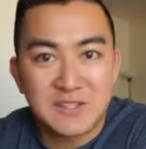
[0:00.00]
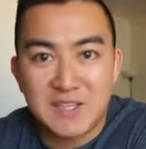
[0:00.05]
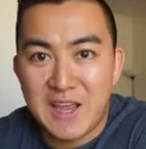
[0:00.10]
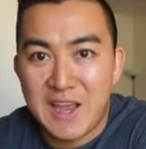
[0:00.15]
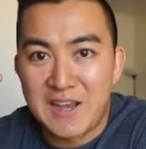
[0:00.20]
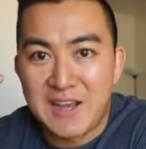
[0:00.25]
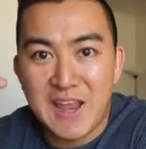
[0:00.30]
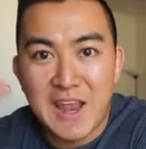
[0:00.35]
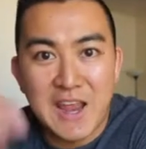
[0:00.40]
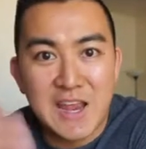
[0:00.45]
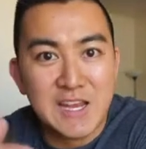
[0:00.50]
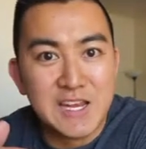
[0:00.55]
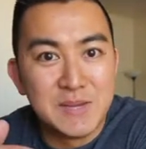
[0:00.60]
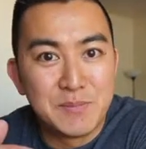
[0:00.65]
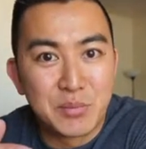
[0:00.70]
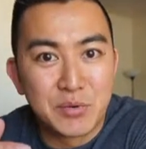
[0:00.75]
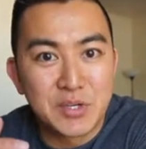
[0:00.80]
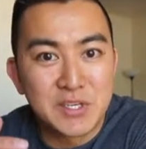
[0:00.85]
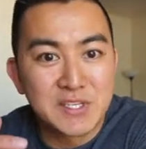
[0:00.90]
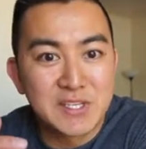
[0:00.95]
at
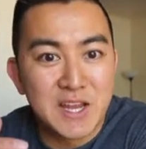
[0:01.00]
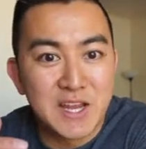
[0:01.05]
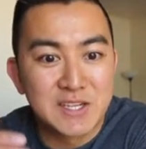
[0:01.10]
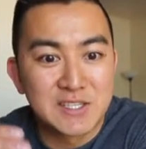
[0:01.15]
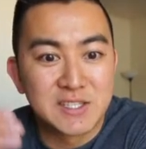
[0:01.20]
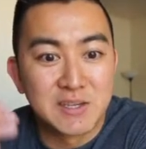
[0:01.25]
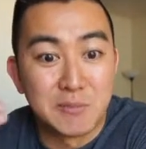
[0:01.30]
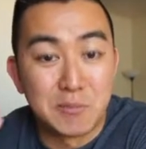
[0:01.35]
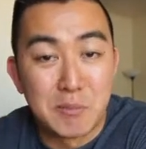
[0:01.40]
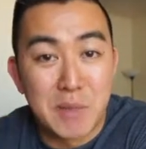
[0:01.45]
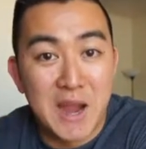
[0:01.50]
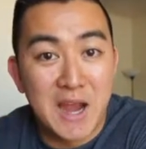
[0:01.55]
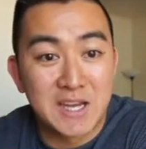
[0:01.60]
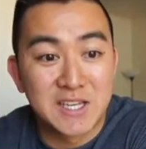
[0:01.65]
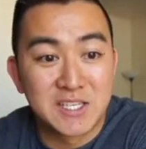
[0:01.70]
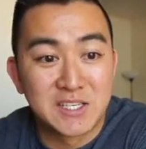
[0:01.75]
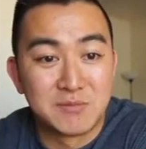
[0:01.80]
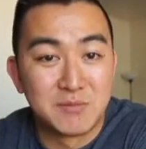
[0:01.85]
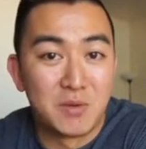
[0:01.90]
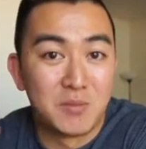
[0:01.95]
80% to
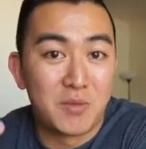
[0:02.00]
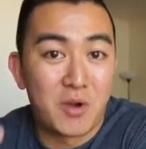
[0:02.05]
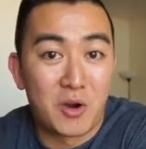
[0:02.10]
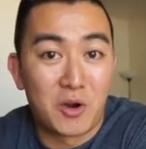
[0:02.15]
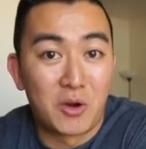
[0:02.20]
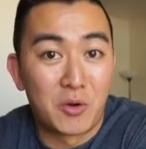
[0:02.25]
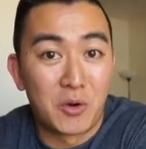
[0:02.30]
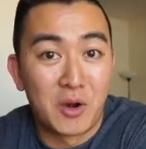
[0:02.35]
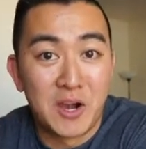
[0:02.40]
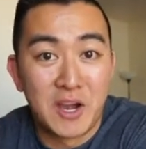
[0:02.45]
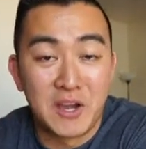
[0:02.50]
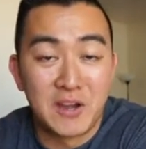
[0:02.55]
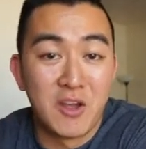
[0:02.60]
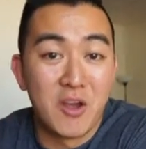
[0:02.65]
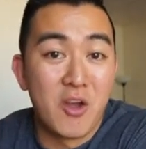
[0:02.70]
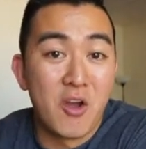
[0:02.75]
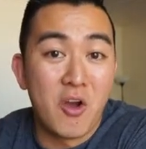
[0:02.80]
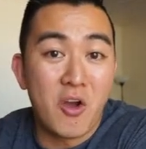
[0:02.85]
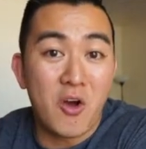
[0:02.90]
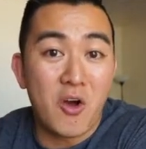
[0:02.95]
maximum heart rate
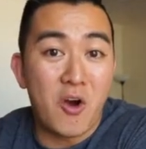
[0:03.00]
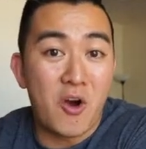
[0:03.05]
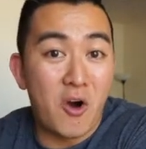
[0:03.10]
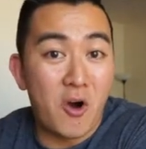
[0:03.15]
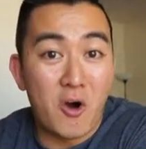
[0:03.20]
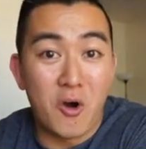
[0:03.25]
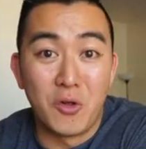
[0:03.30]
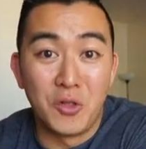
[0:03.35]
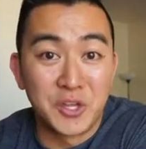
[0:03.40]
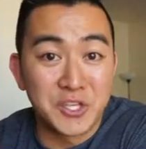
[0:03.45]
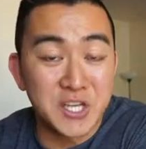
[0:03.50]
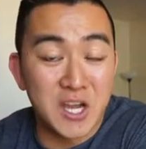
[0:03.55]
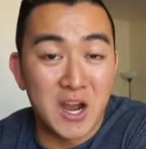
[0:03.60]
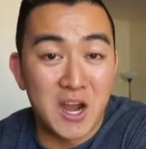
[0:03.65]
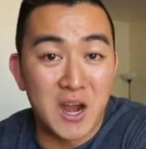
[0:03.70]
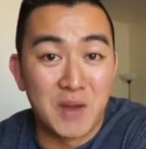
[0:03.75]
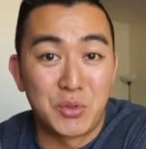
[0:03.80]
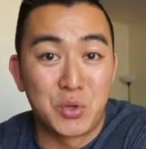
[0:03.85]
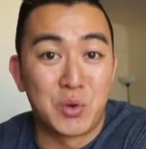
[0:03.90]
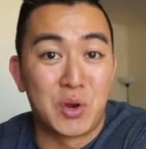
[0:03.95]
all the
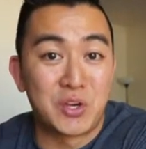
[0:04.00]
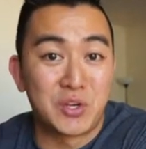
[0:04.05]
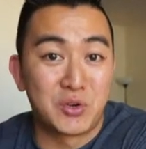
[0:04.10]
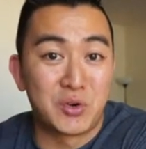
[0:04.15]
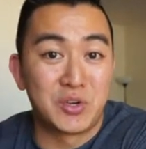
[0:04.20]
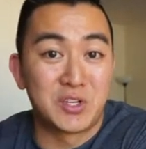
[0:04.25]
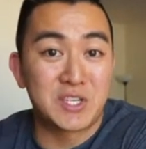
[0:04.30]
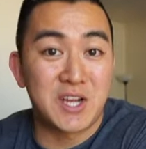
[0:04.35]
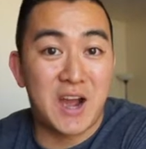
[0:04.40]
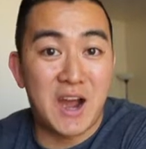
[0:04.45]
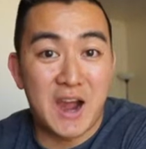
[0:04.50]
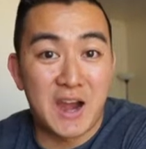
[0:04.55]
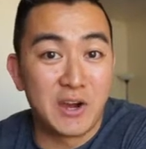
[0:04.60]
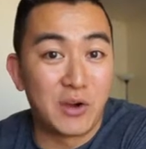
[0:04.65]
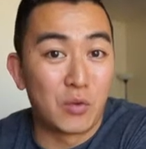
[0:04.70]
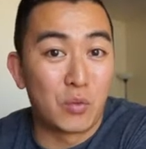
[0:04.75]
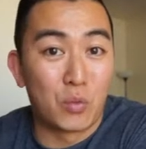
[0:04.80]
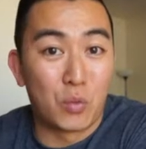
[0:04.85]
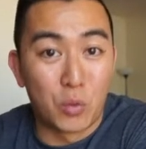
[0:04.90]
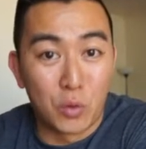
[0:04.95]
time throughout your
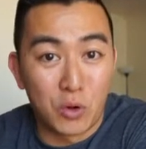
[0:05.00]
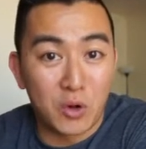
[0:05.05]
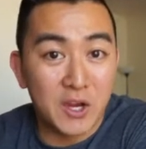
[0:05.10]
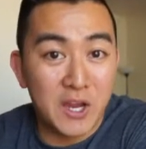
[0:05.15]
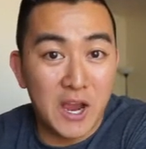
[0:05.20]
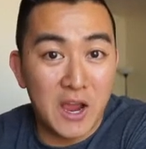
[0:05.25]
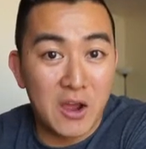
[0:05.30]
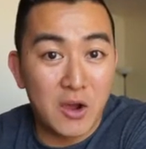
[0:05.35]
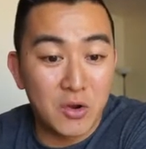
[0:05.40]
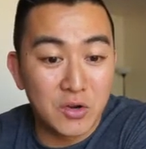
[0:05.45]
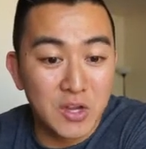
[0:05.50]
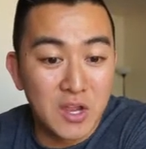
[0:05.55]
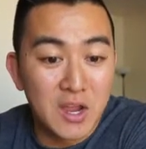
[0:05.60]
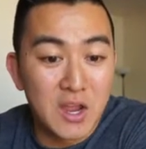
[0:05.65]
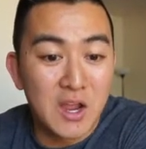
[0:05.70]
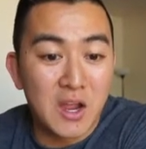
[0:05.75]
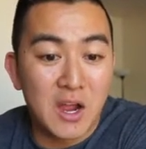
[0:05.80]
entire workout,